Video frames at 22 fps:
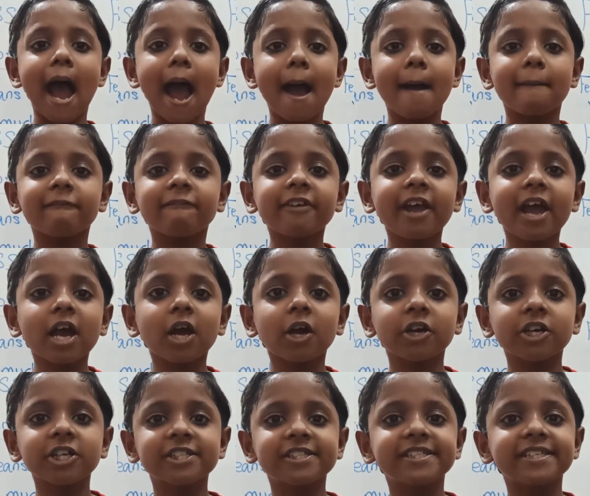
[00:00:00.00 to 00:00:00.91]
we are
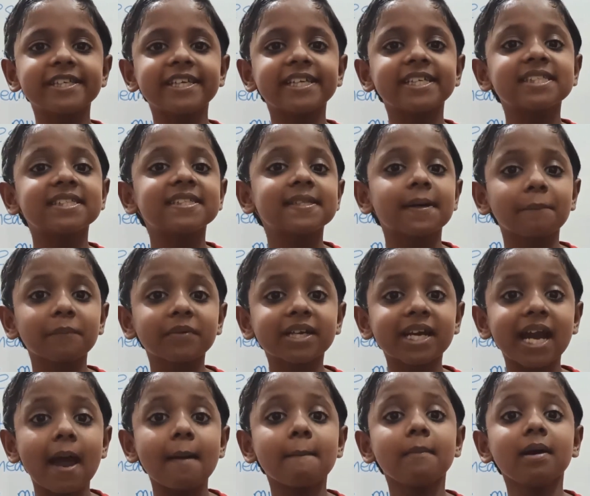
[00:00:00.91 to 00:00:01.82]
going to see some
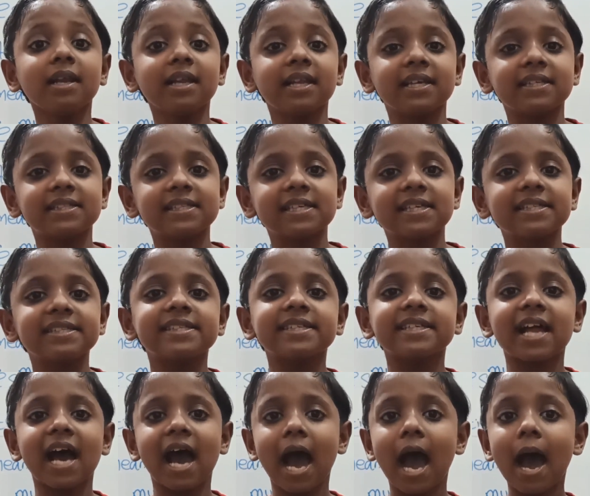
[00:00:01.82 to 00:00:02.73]
grammar lessons
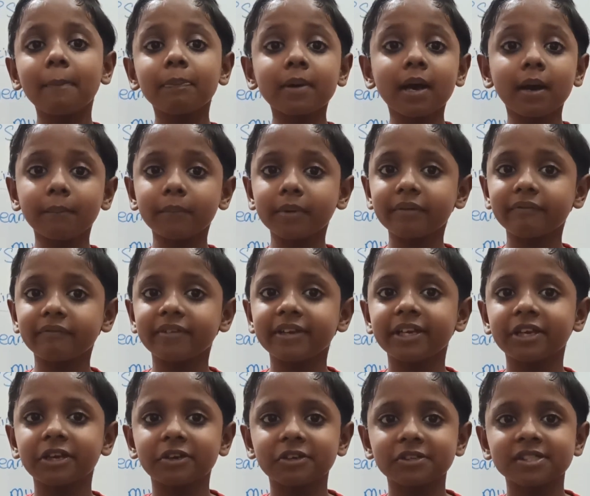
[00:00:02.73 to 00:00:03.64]
in our upcoming
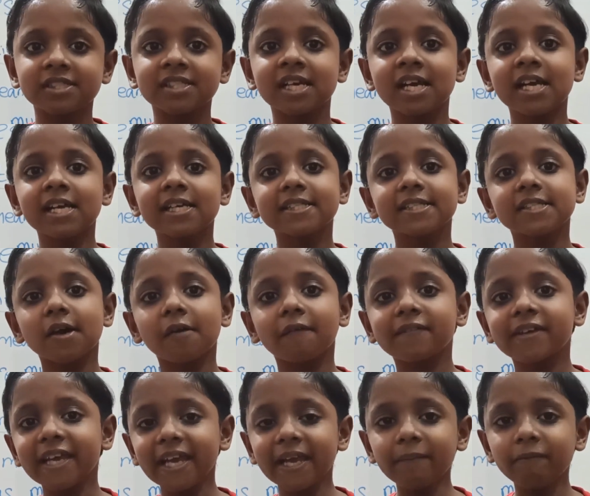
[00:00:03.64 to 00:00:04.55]
videos. So
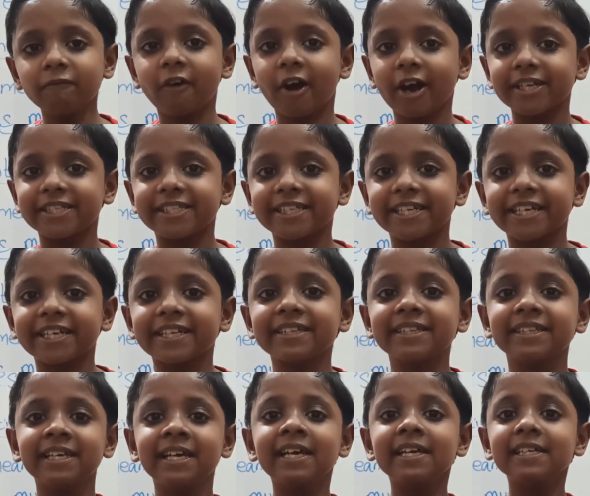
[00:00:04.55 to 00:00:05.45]
keep
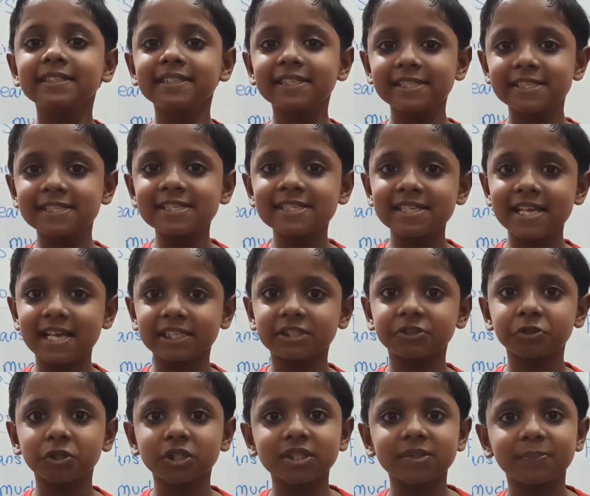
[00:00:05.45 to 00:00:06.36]
watching. This is
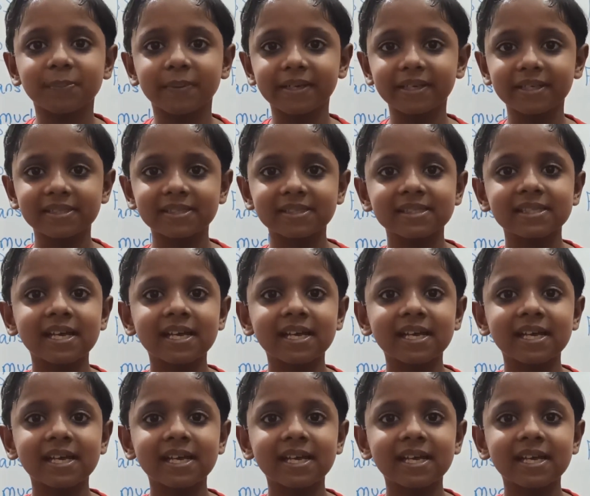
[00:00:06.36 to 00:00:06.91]
Yashwant Speaks.